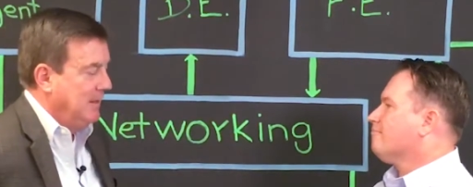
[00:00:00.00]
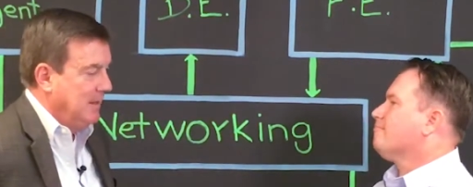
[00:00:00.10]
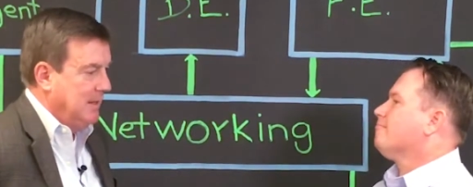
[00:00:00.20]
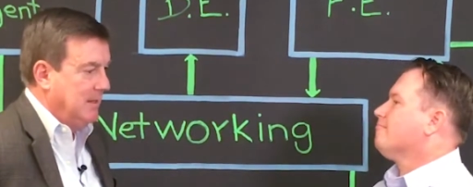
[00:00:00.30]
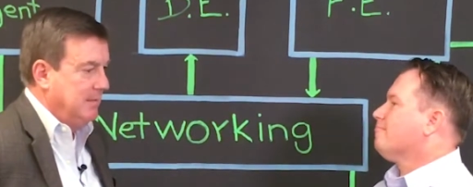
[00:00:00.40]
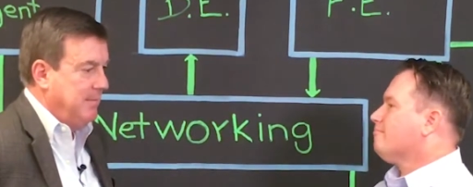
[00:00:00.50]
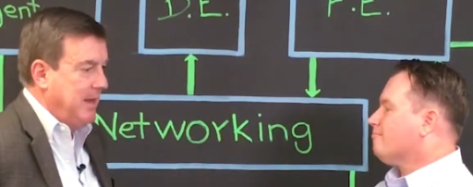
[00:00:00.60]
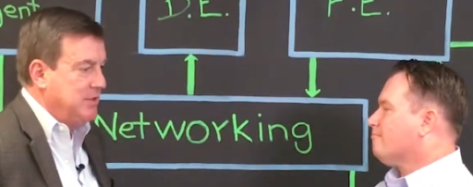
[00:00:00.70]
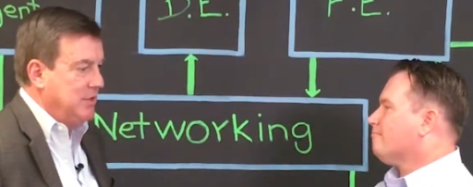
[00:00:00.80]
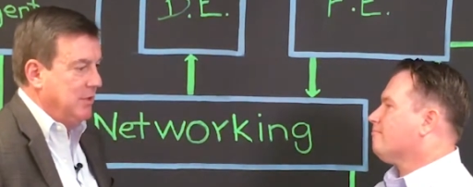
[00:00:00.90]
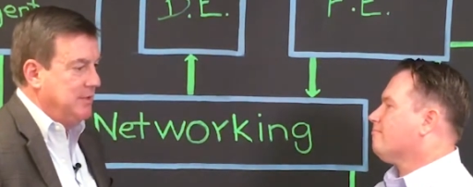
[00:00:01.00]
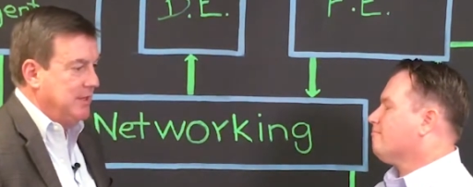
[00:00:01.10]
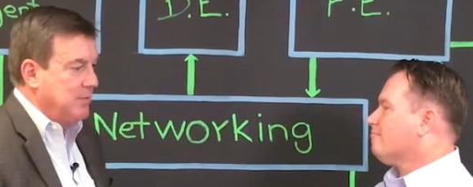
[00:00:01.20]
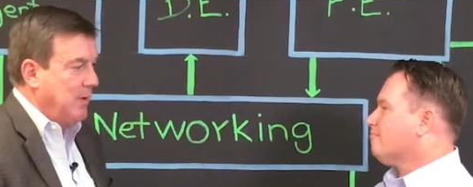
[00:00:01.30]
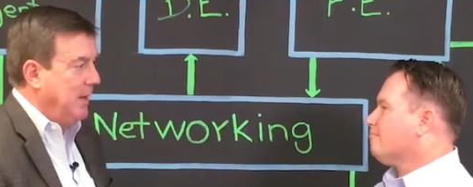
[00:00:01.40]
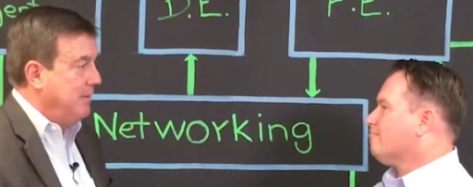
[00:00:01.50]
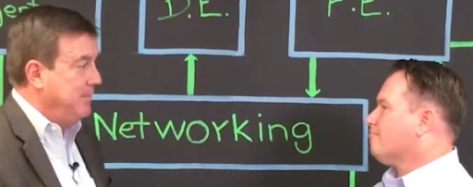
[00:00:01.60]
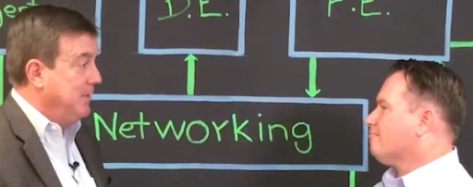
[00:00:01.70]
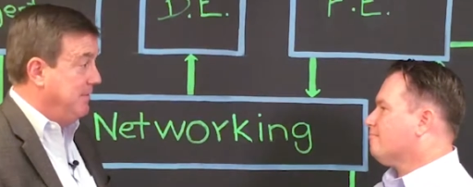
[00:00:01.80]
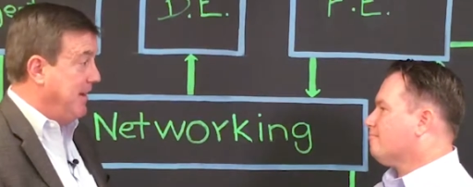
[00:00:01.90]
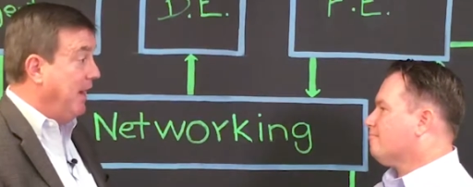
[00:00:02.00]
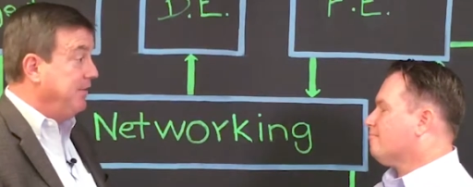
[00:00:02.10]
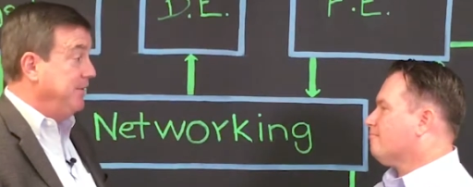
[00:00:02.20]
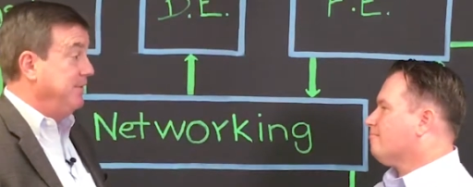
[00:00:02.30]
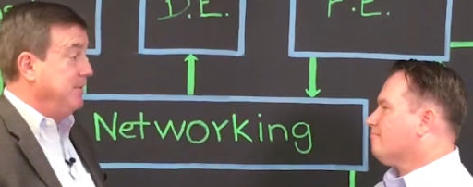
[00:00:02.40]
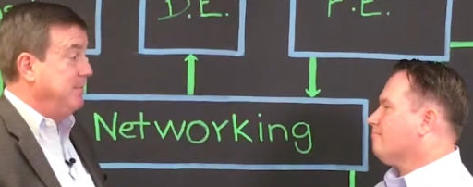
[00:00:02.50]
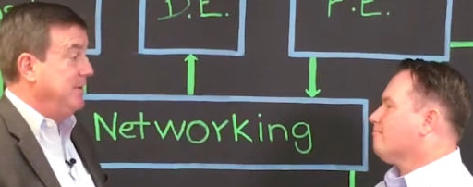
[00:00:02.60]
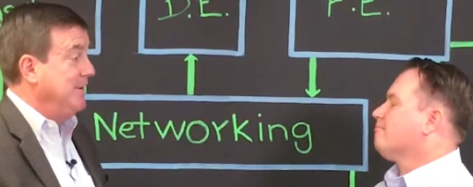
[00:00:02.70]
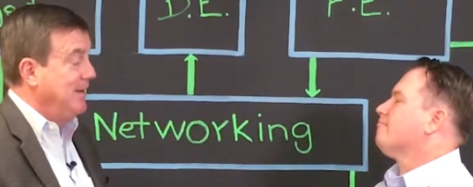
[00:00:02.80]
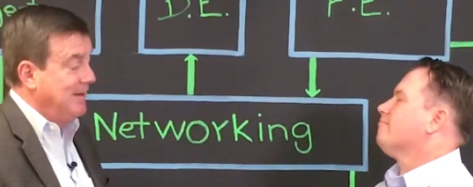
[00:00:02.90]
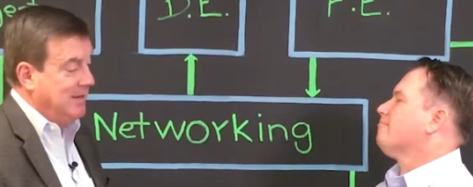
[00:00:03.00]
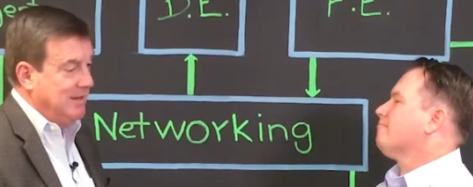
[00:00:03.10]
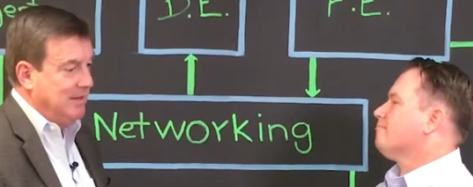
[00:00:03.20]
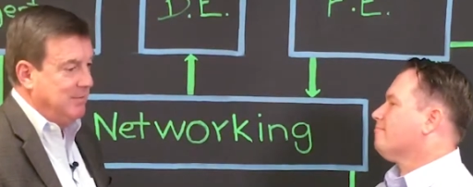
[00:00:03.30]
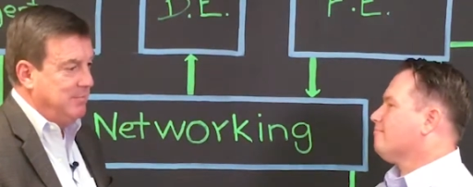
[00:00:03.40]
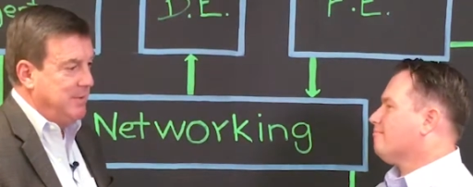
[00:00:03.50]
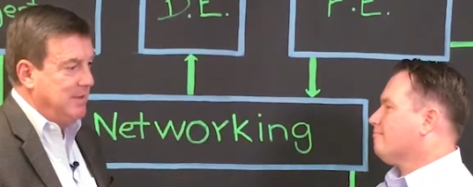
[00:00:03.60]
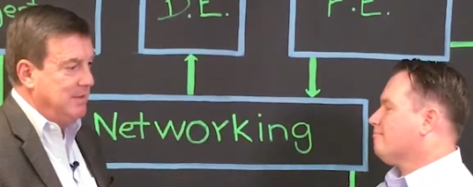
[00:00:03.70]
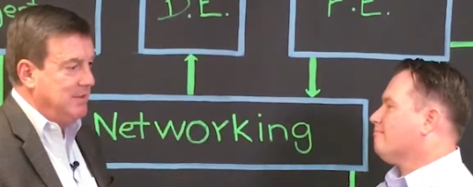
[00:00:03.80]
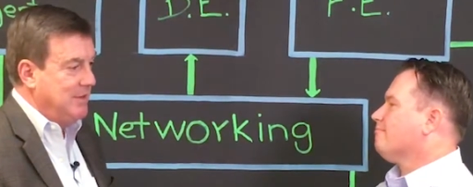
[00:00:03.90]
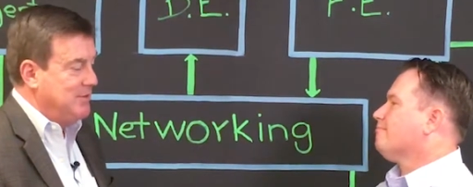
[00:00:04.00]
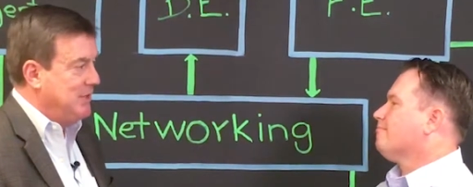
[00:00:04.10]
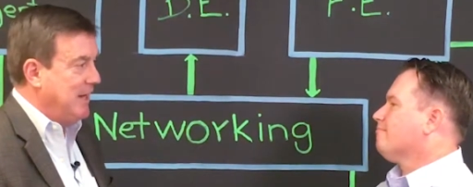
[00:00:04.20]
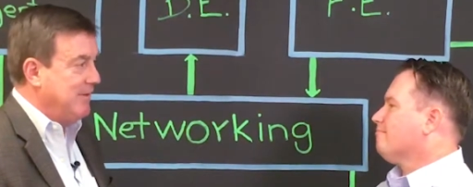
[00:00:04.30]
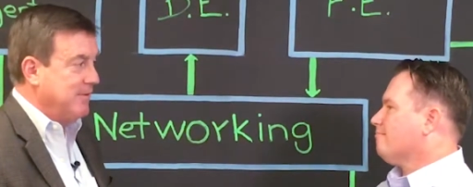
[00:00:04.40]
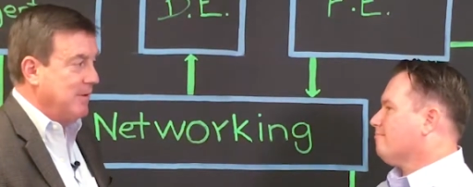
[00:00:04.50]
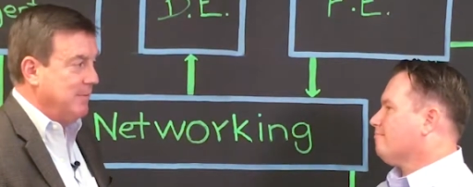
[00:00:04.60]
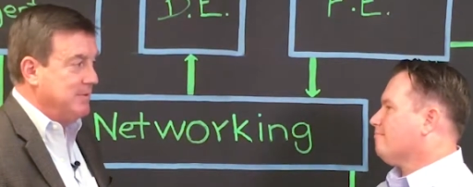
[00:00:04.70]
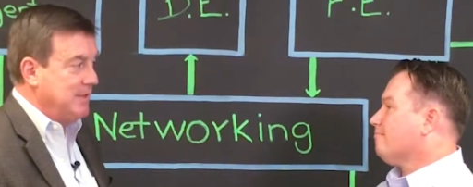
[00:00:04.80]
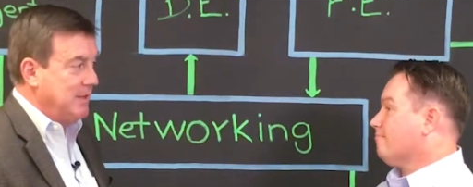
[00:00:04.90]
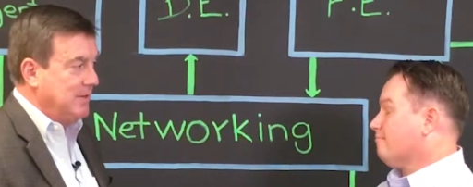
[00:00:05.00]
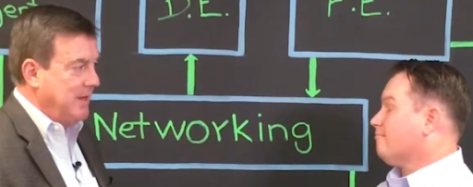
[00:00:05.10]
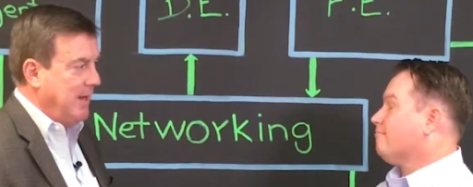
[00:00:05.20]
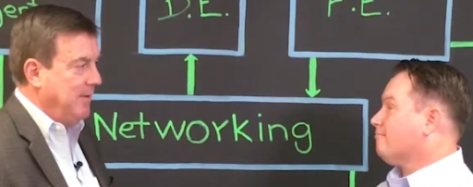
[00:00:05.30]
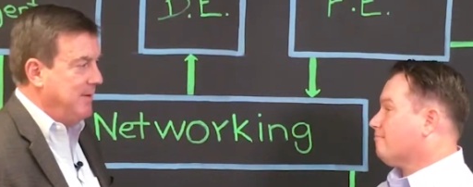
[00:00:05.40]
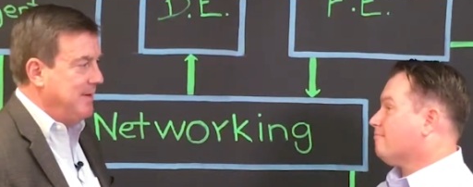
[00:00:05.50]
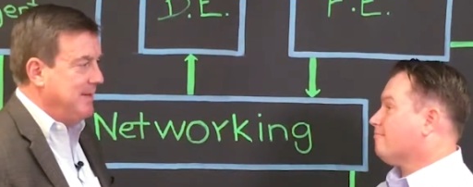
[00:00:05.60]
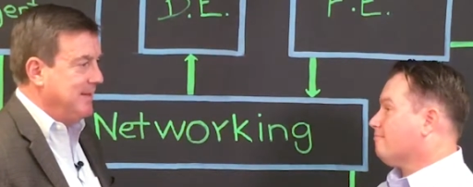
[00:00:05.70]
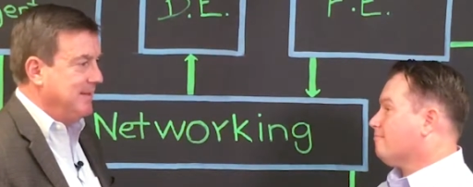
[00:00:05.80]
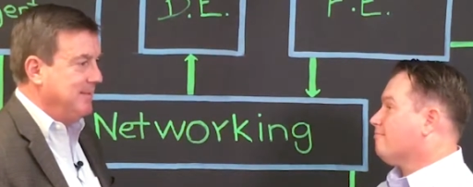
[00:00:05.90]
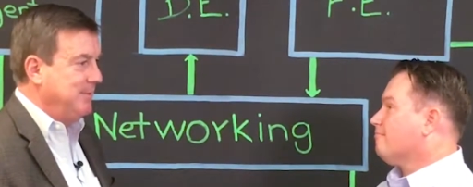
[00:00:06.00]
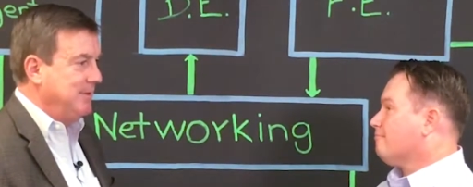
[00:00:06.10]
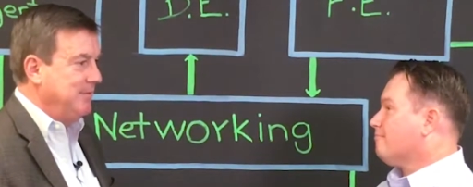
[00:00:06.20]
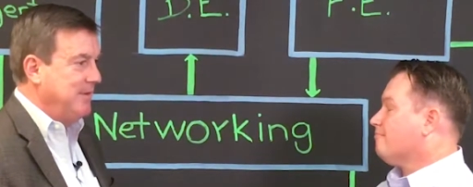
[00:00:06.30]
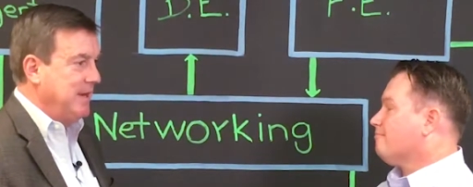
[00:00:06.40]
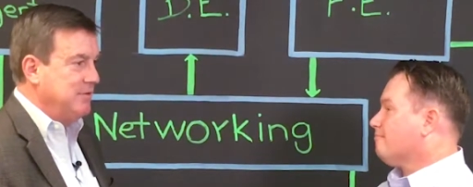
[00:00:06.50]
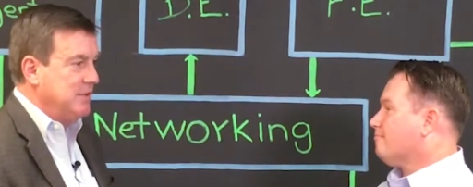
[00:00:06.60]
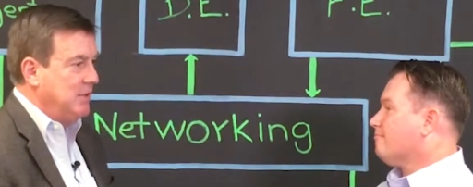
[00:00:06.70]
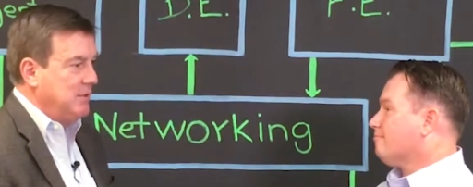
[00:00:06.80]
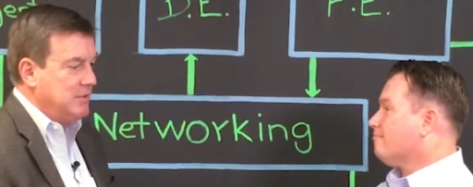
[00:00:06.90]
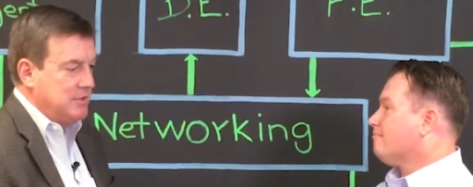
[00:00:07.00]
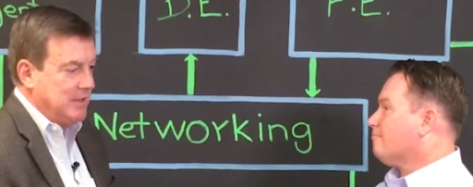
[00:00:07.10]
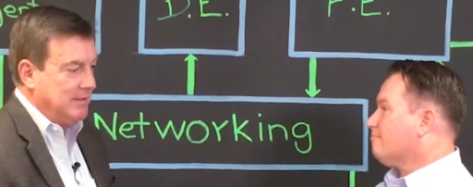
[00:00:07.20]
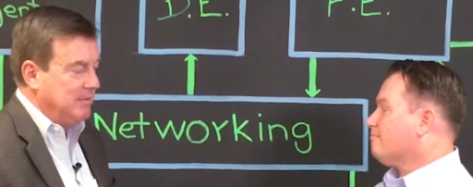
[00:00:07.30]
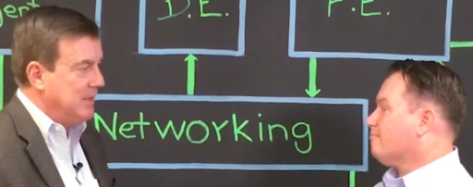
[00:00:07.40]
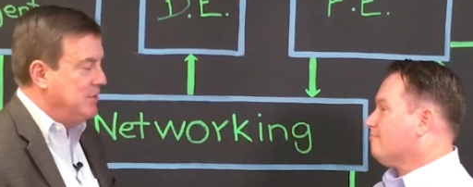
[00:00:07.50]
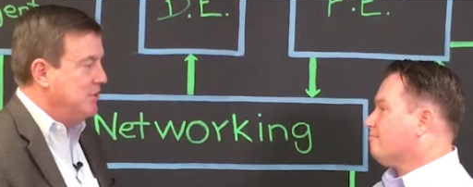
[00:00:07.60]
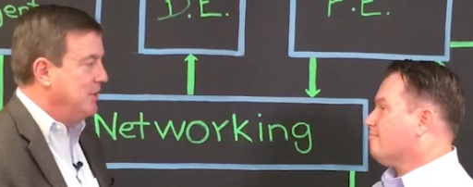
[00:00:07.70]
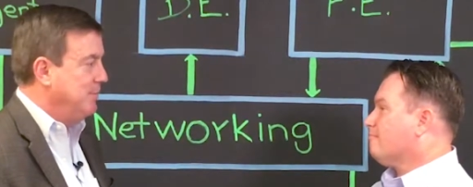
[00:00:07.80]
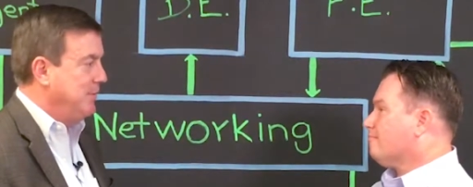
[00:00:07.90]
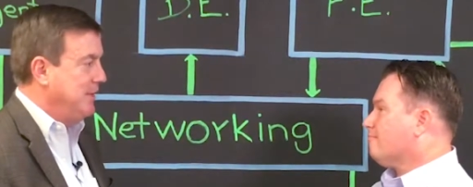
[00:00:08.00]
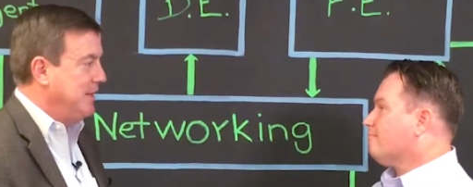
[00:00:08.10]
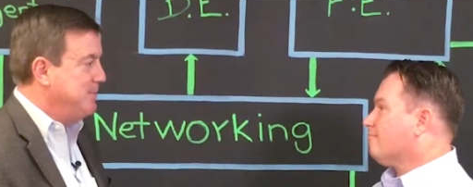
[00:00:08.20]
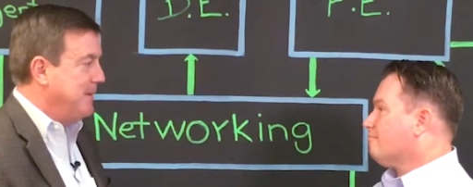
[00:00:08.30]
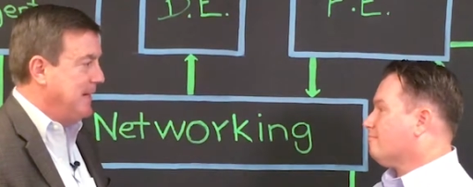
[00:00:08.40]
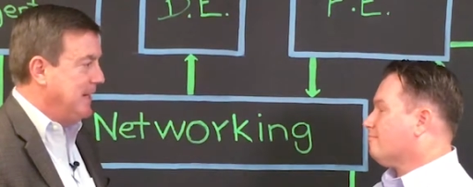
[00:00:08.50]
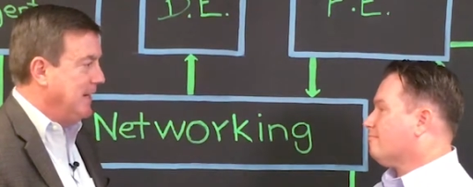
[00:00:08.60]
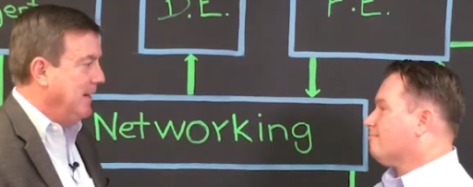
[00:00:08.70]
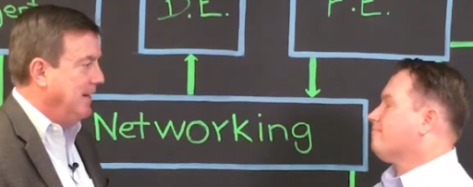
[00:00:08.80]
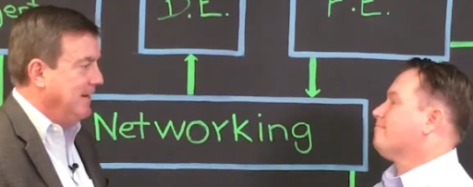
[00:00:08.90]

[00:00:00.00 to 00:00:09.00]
Speaker 1: Um, as you know, it takes a while to build a file system, and uh, we've been you know, GA for almost a year now, and uh, we've announced a huge uh, relationship with HPE.